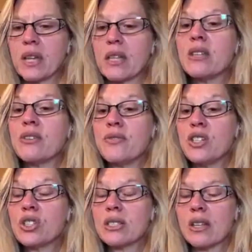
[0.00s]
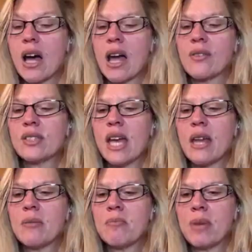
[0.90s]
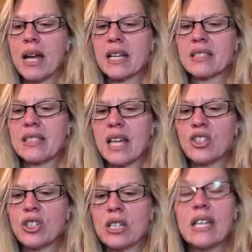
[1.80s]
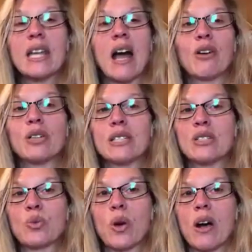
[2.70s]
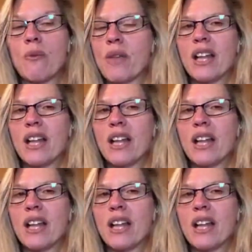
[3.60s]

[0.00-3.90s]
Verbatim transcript: in the Ephesians' lives, and by extension in ours as well.